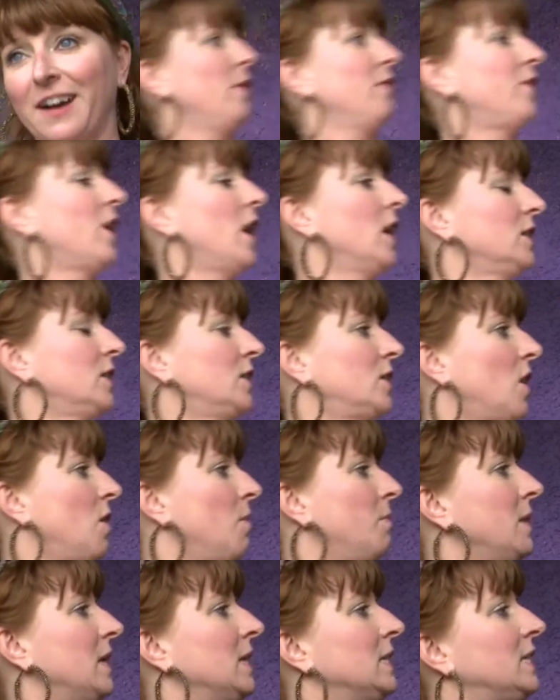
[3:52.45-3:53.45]
We've got
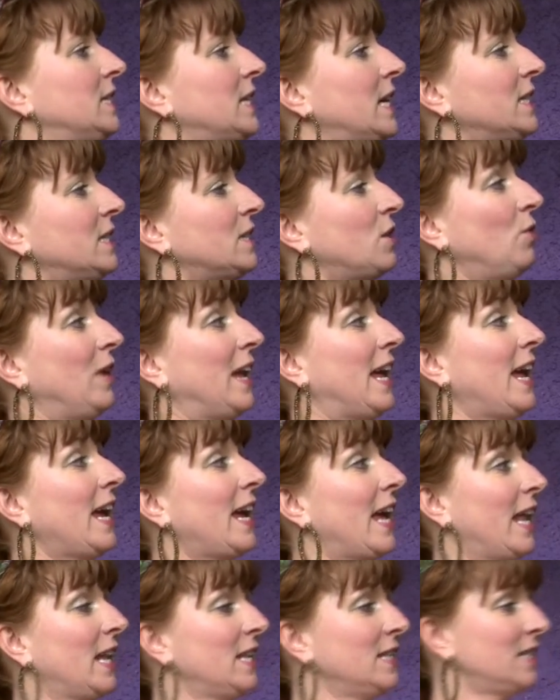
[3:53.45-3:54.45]
some disco
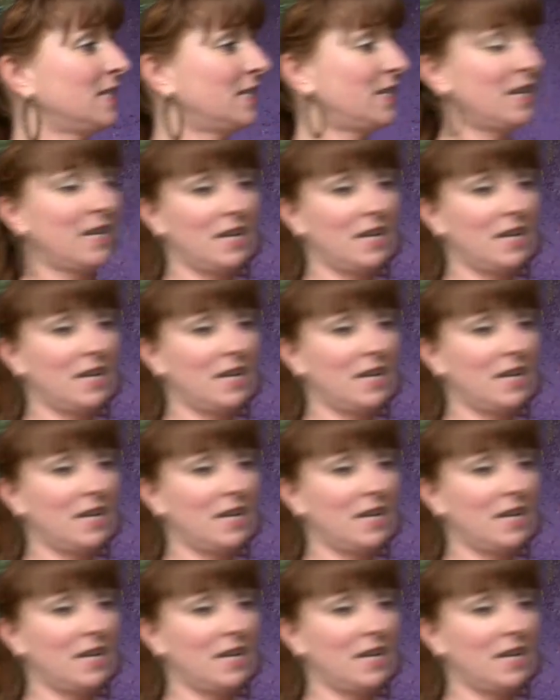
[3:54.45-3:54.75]
leggings